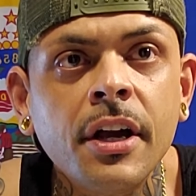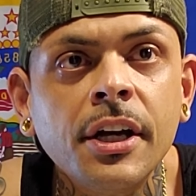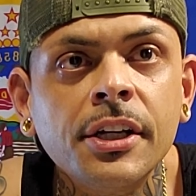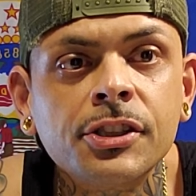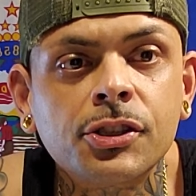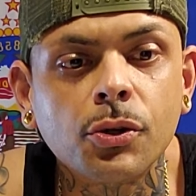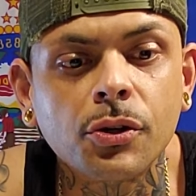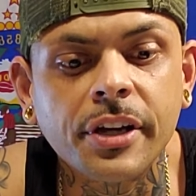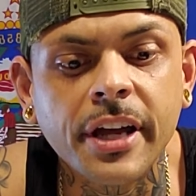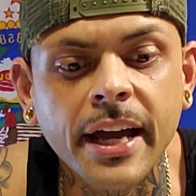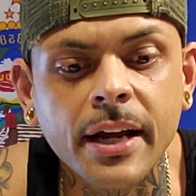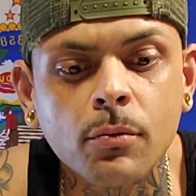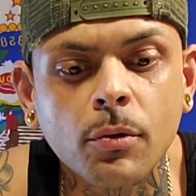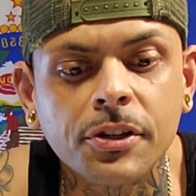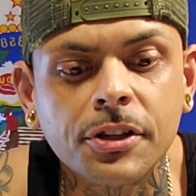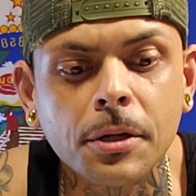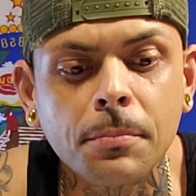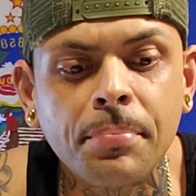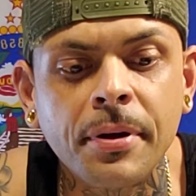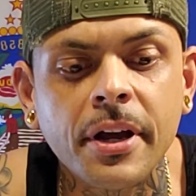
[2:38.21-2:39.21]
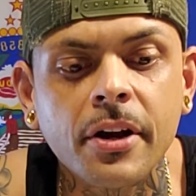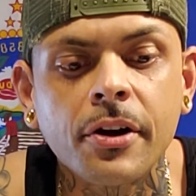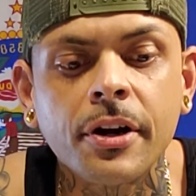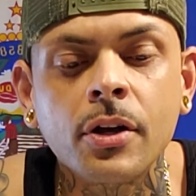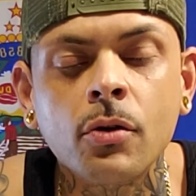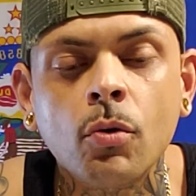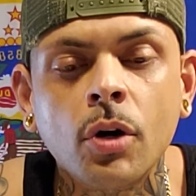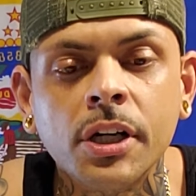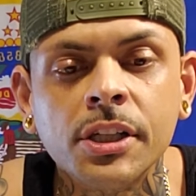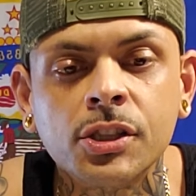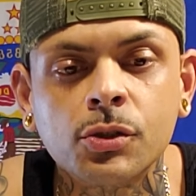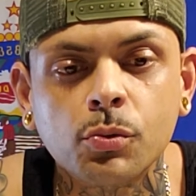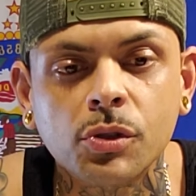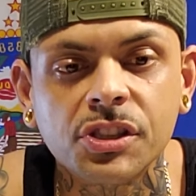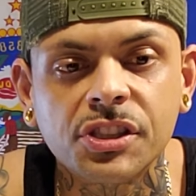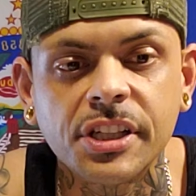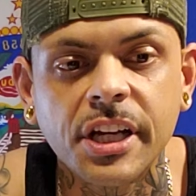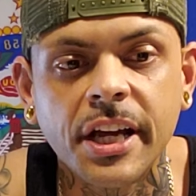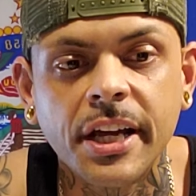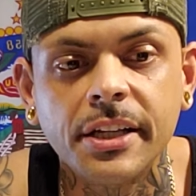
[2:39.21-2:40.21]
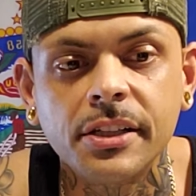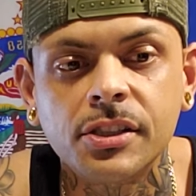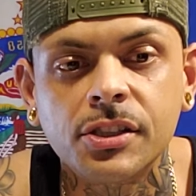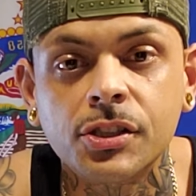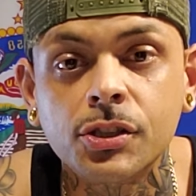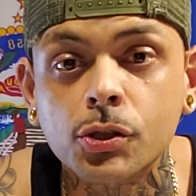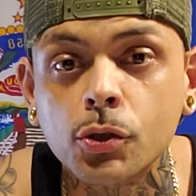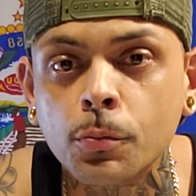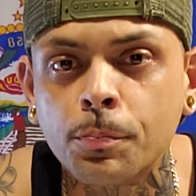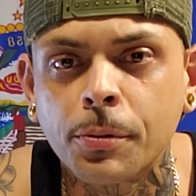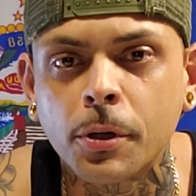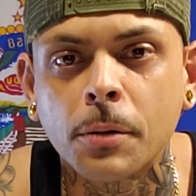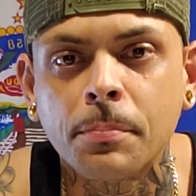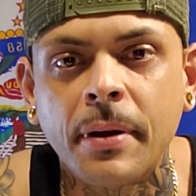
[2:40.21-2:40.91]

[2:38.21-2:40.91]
So again, what the pairing was a super